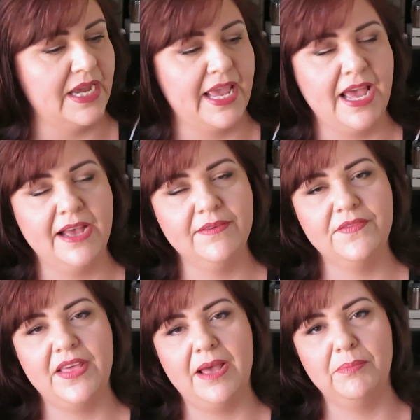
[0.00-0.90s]
I
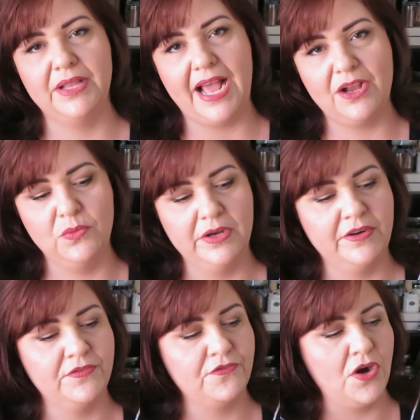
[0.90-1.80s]
have that black
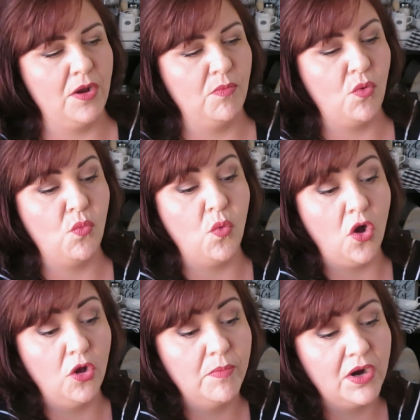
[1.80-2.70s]
one from
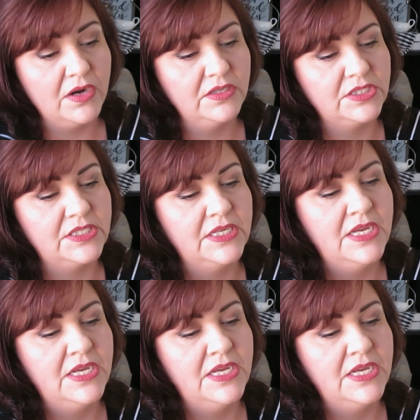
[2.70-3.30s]
Walmart